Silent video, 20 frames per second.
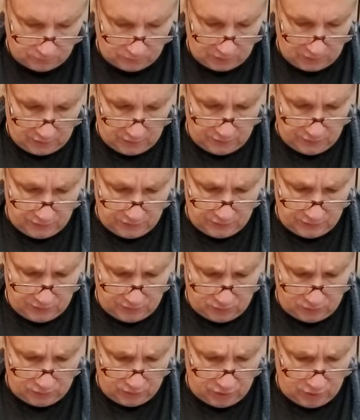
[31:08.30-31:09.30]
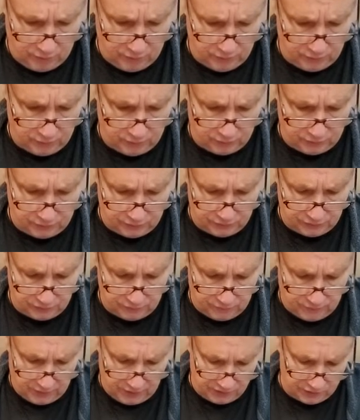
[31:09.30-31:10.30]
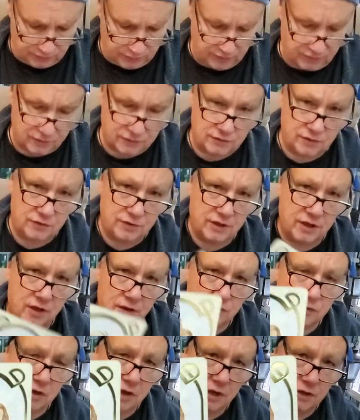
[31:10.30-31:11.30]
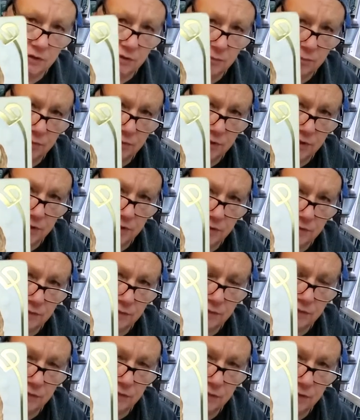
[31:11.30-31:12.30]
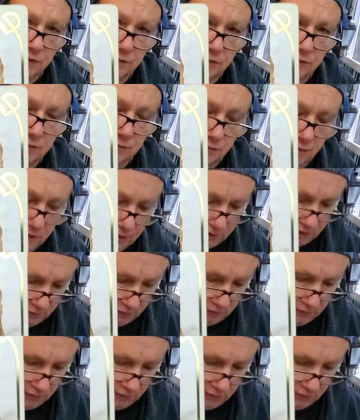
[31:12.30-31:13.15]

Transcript: I think that will help you with this advice, because look how contemplative she is, right?